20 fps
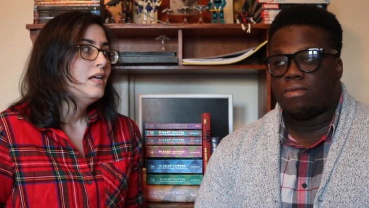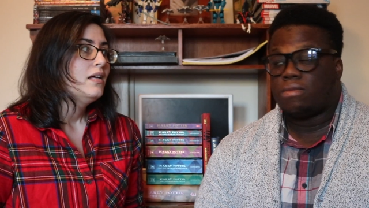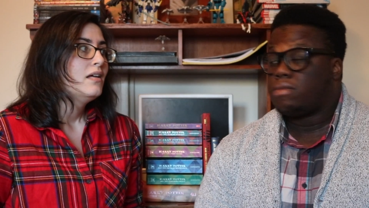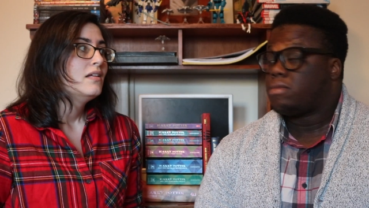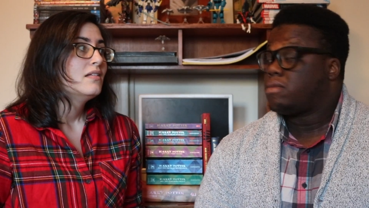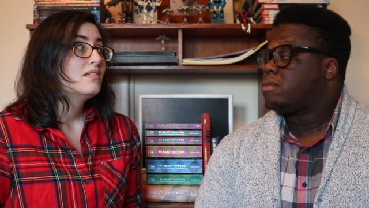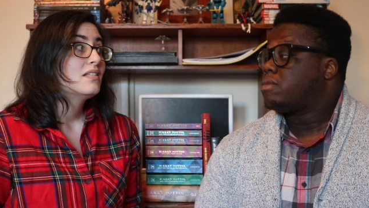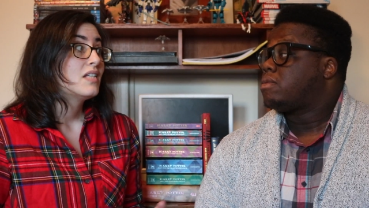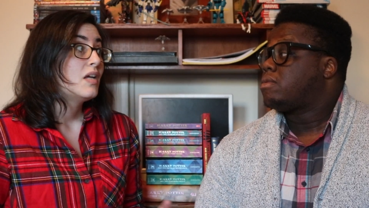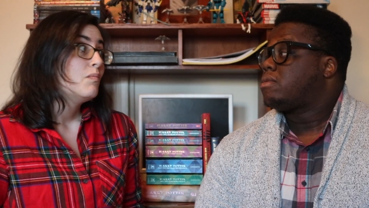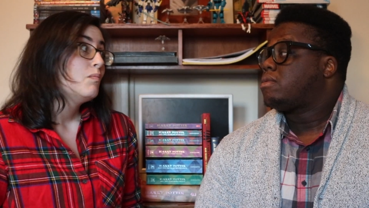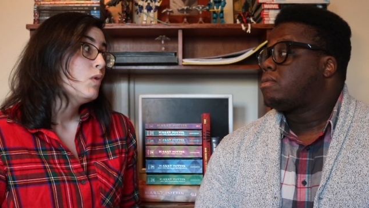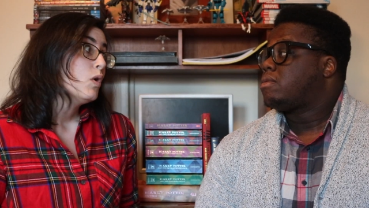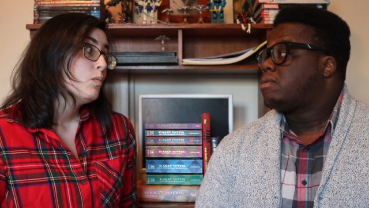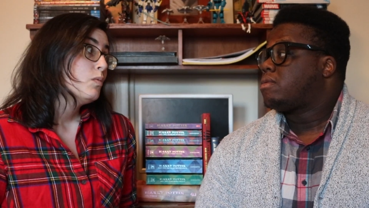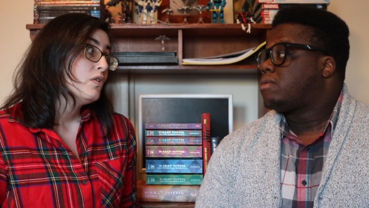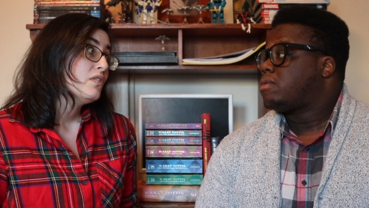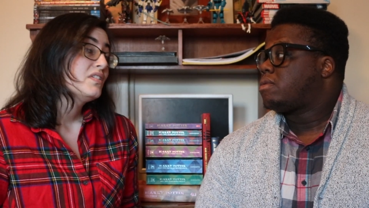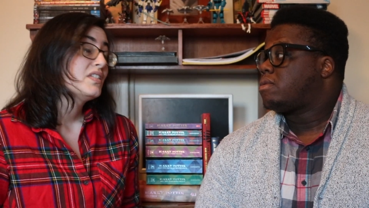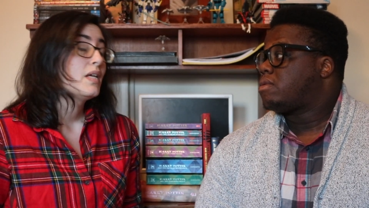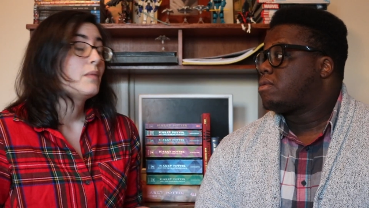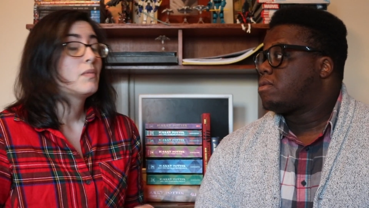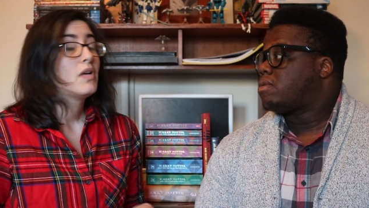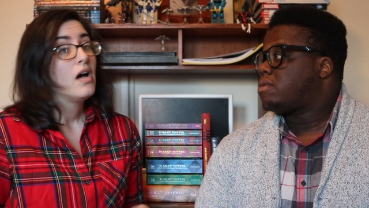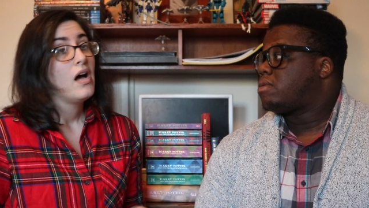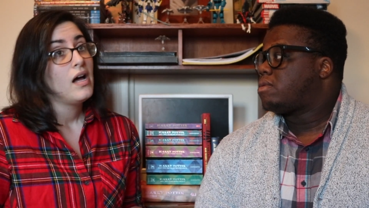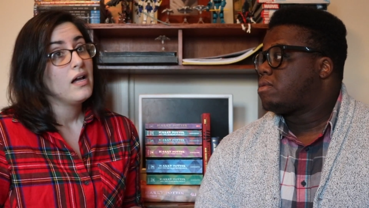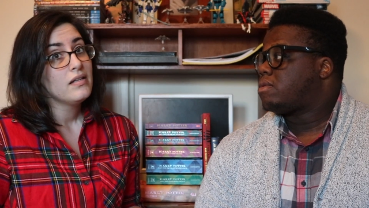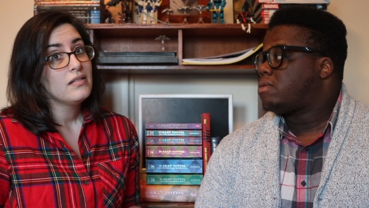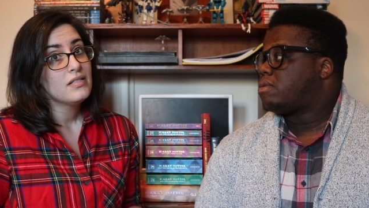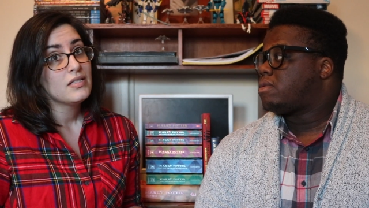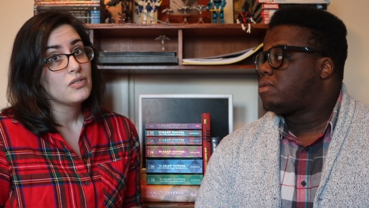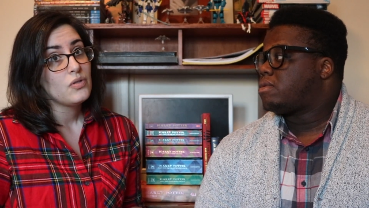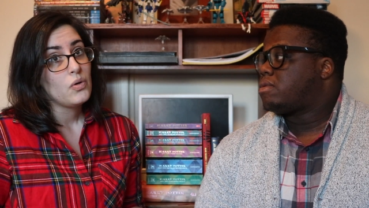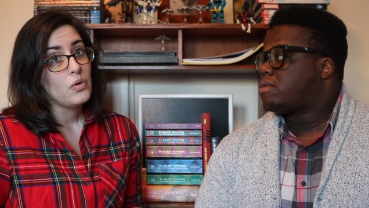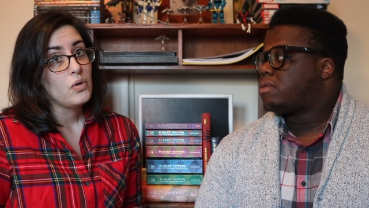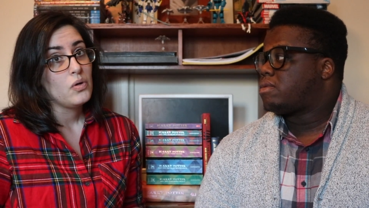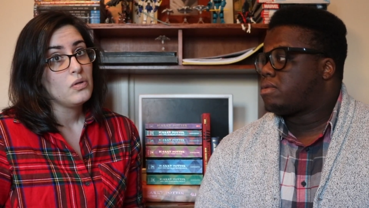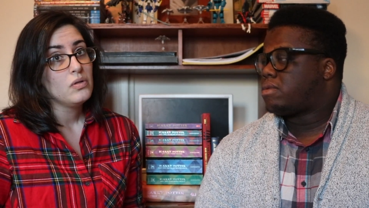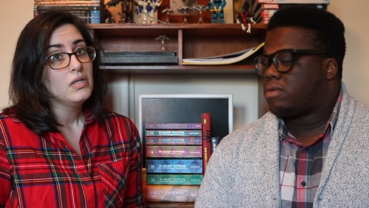Speaker 1: some mobile, some
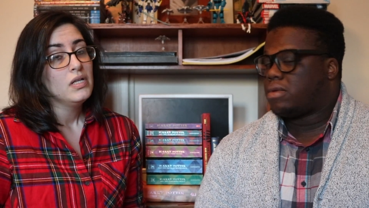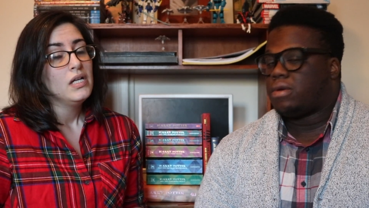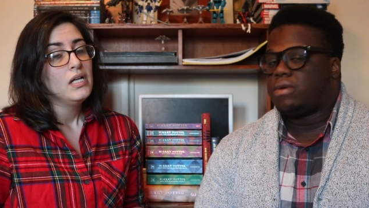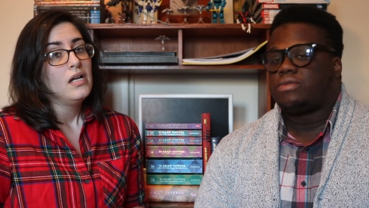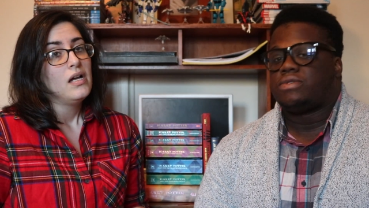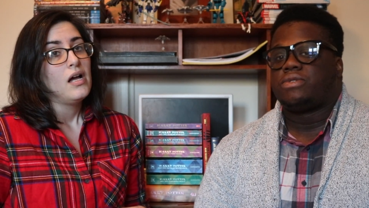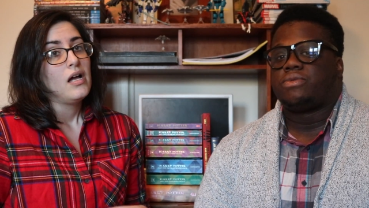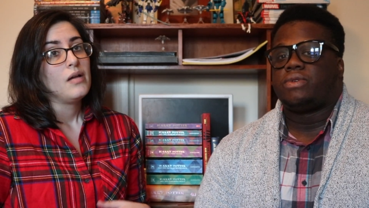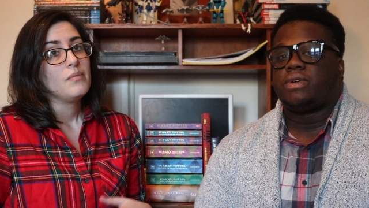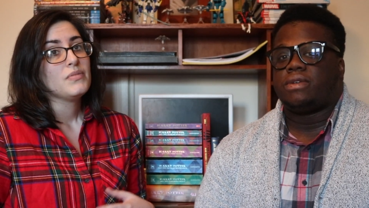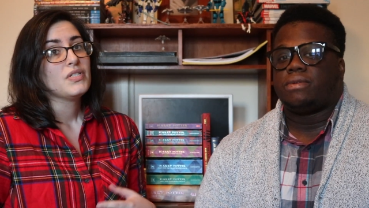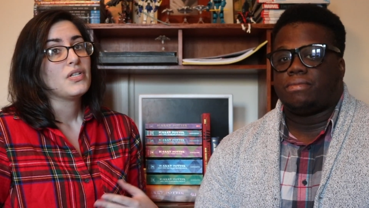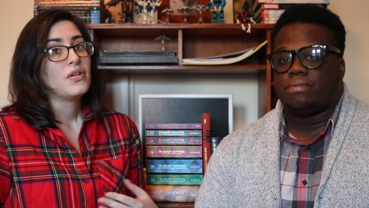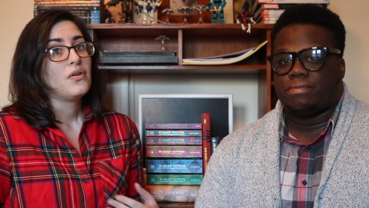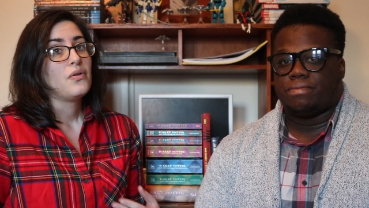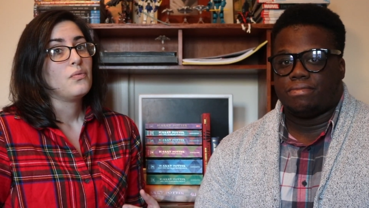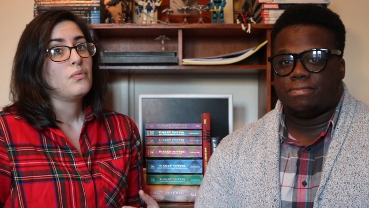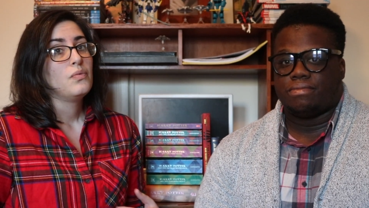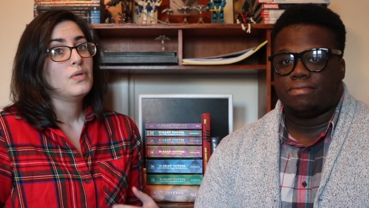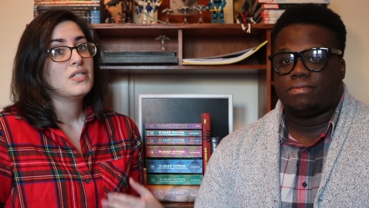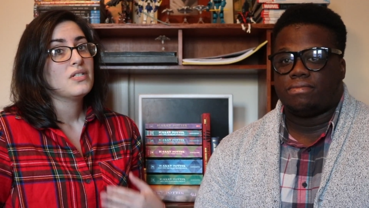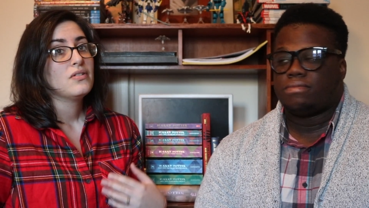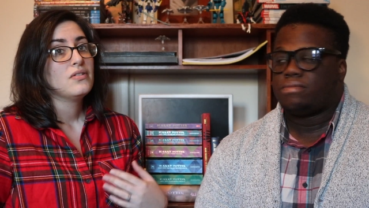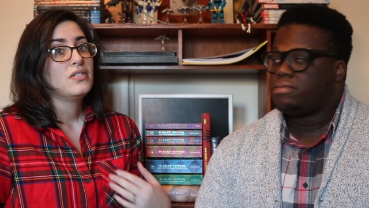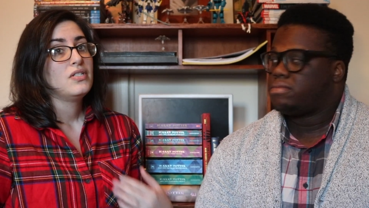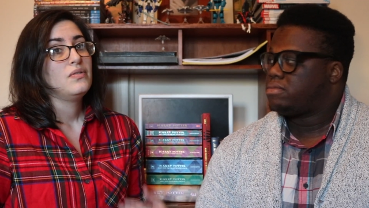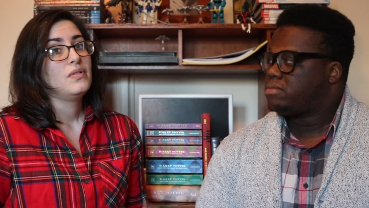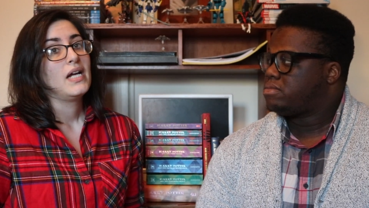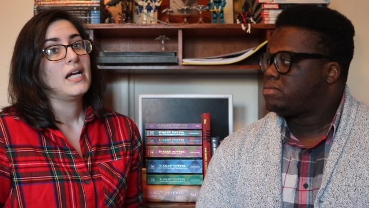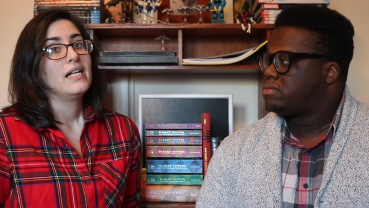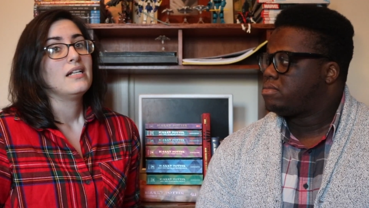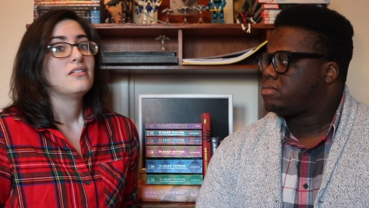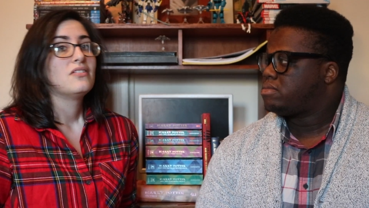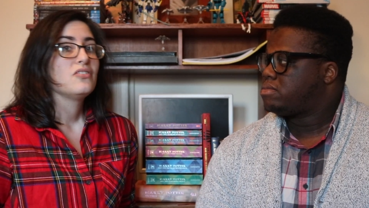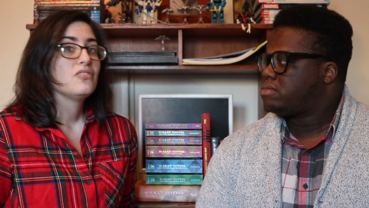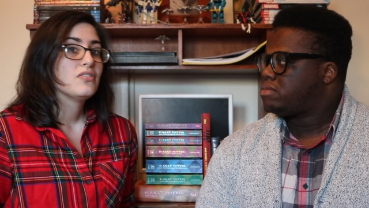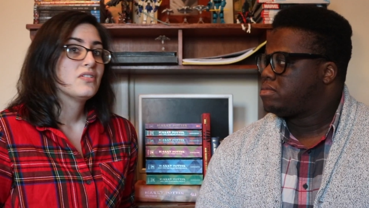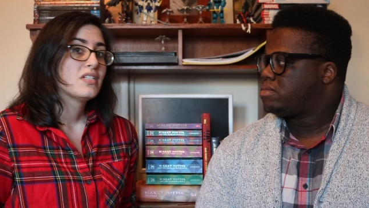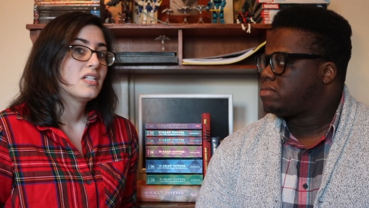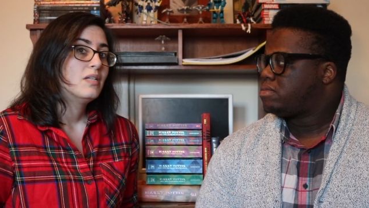console. Oh, um, sweet. so Wizards Unite is
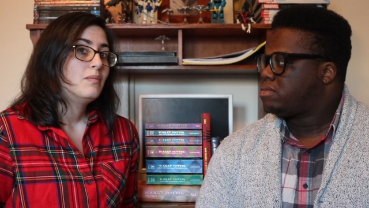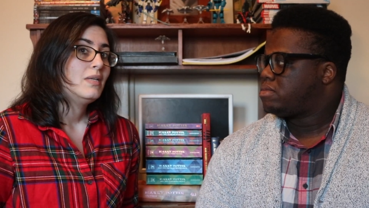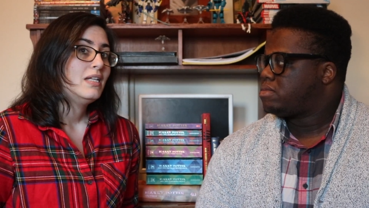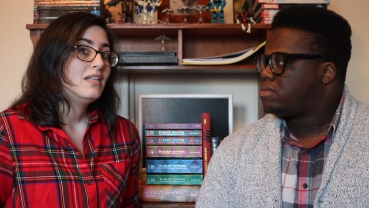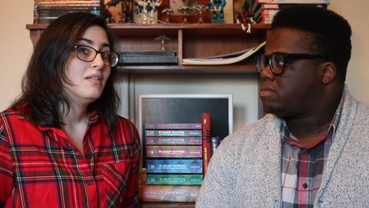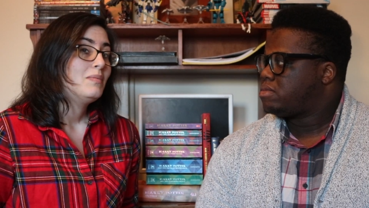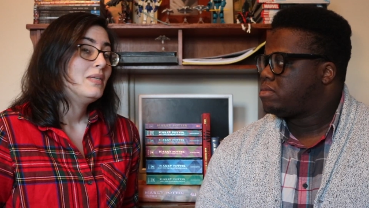just going to be the